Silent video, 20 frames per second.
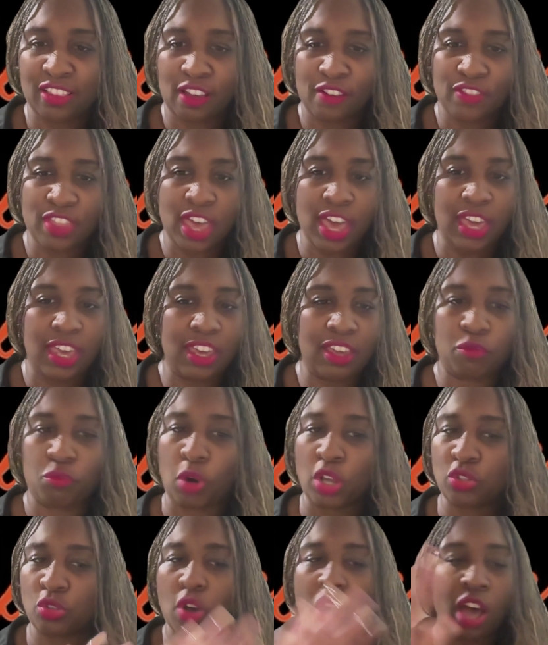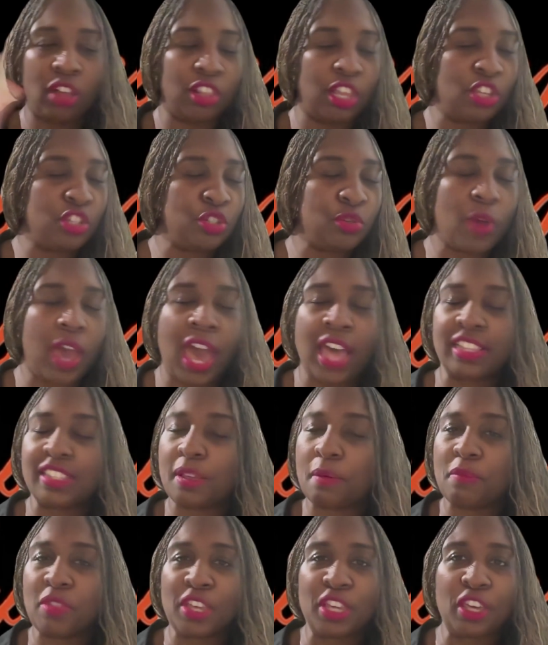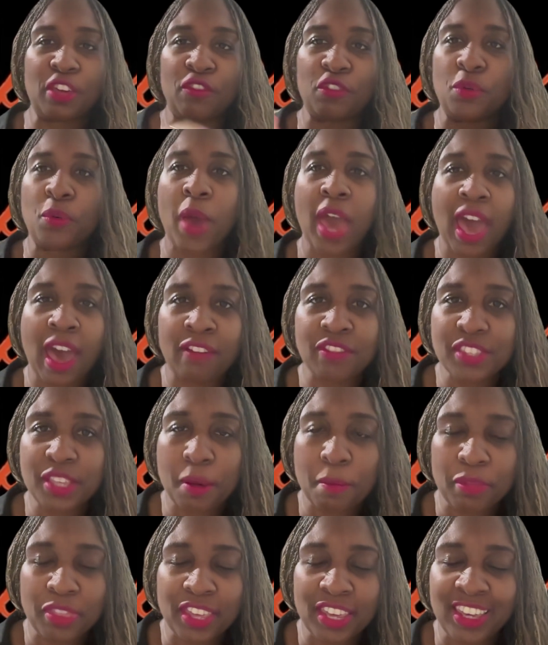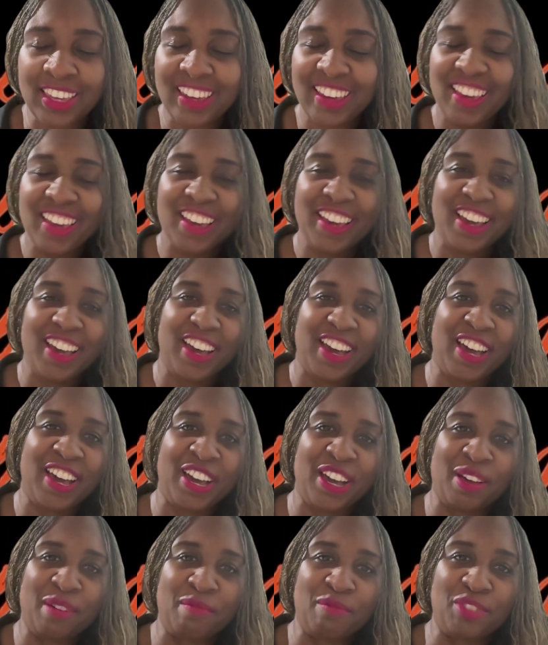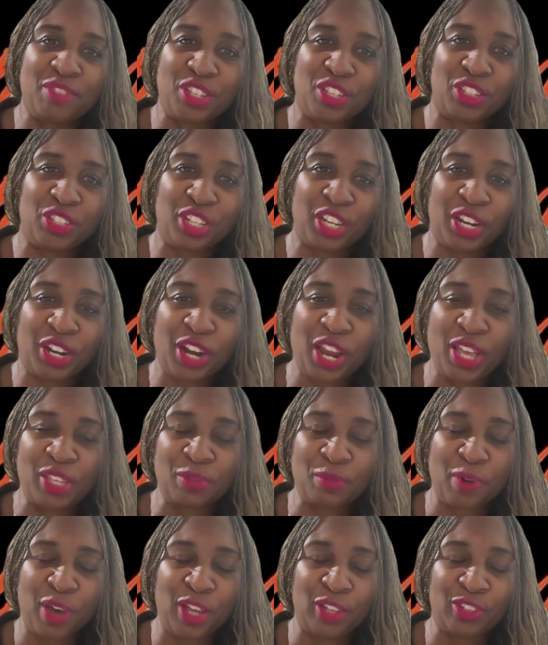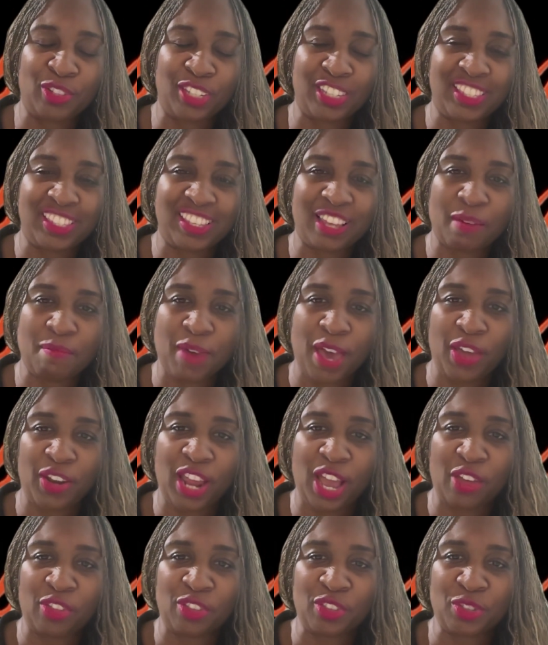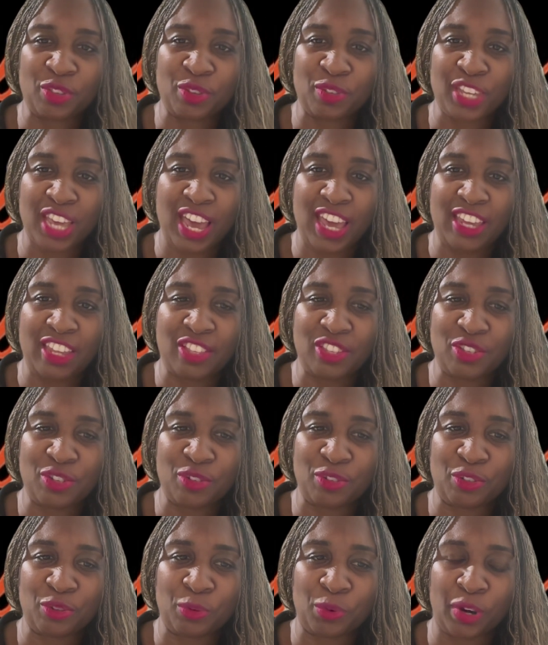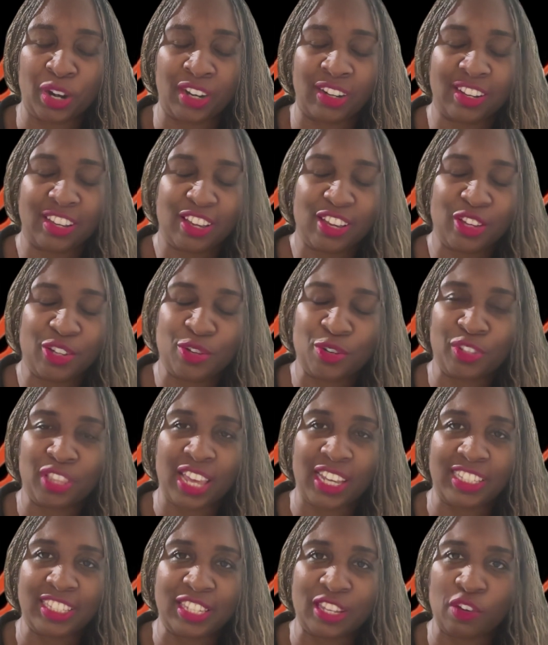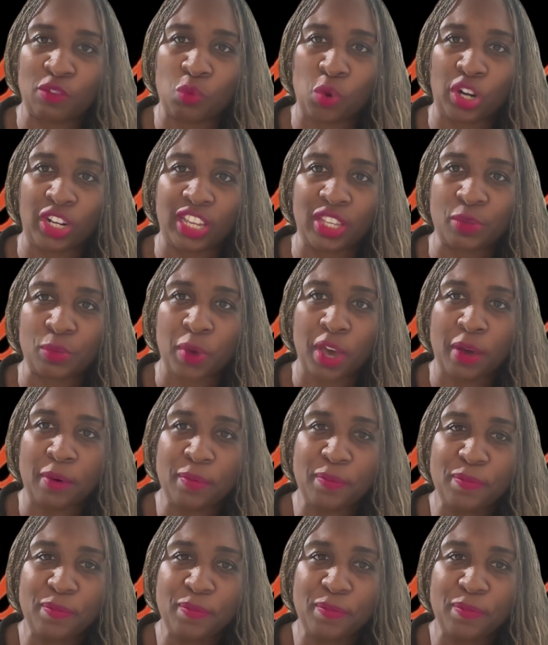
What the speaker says: I love that. And Russell, I'll let you add something if you have something to share as well, just about how this will tie into your legacy of work as